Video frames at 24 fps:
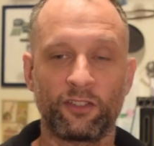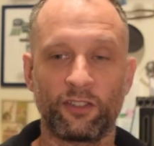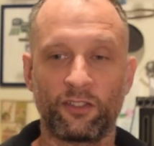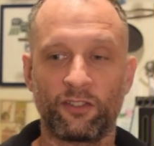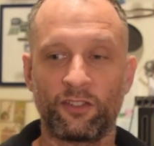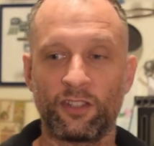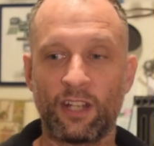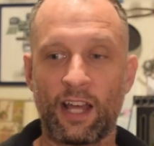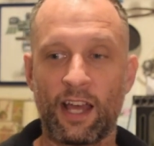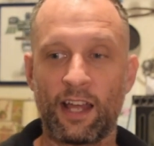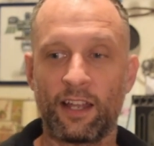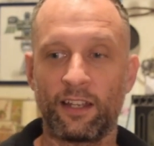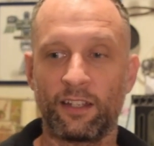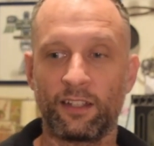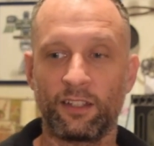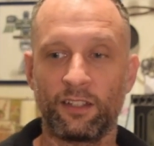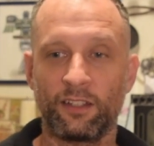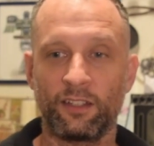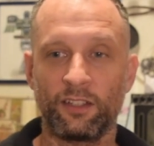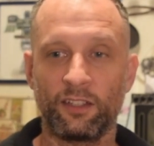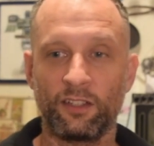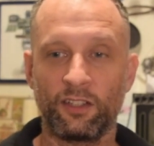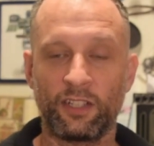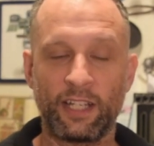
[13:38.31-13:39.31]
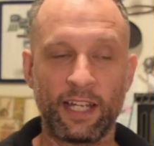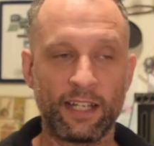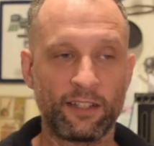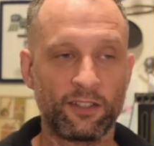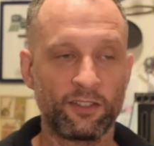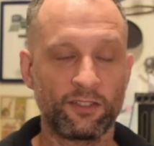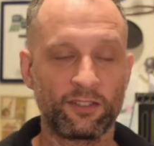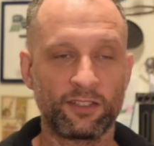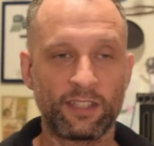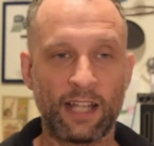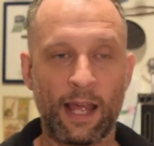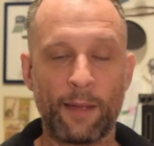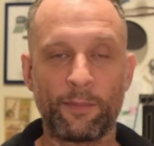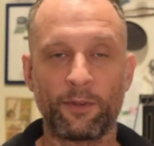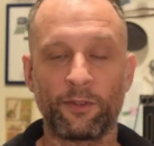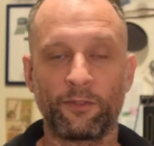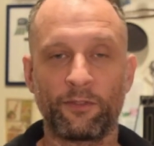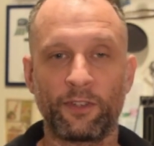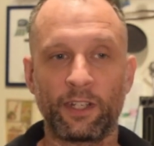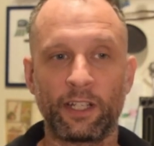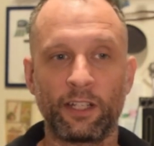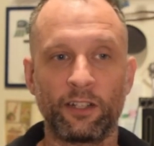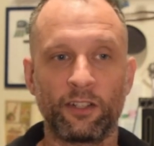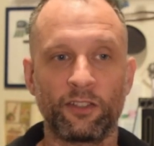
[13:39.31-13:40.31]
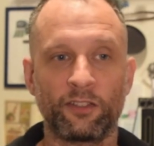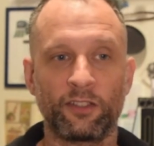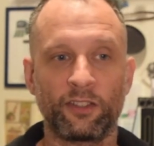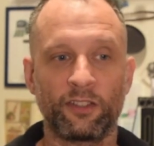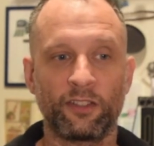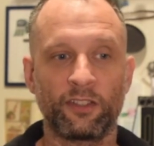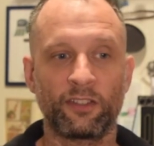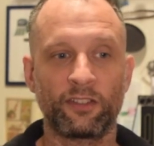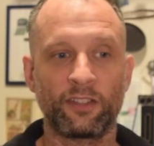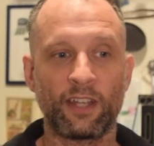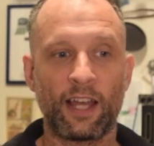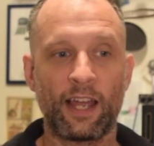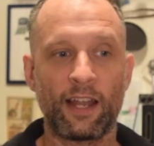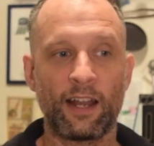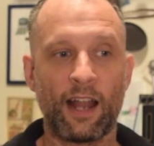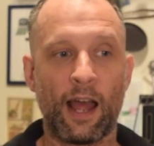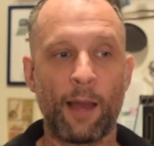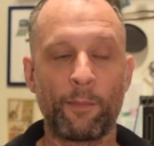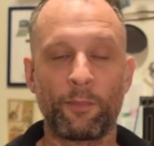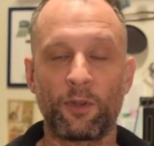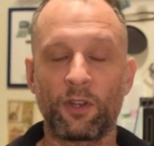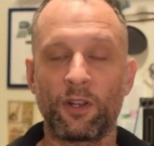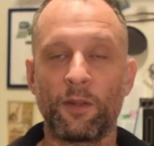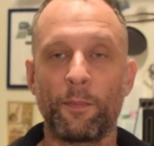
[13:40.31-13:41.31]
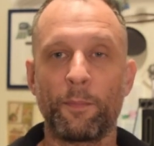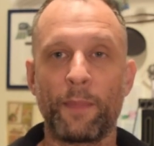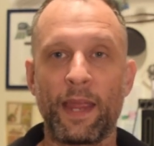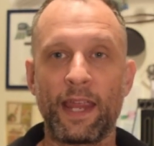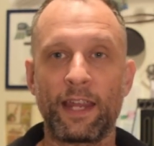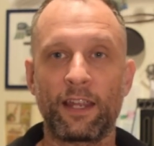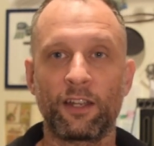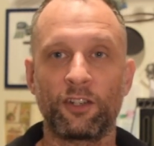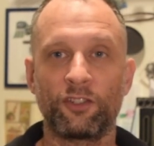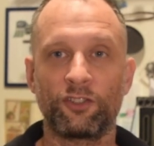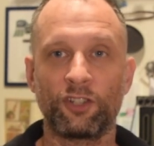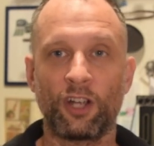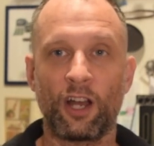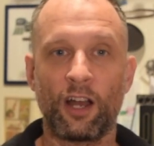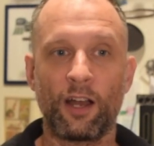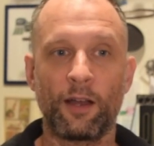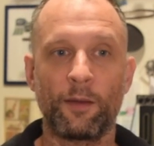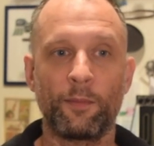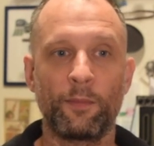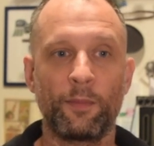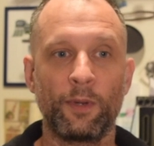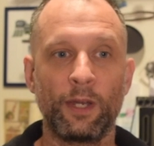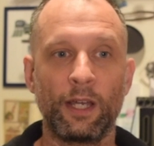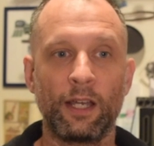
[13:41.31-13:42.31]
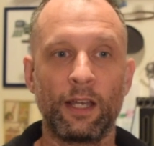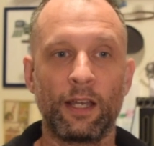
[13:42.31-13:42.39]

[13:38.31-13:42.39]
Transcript: It's not, you can't just snap your fingers and decide I'm going to make a job.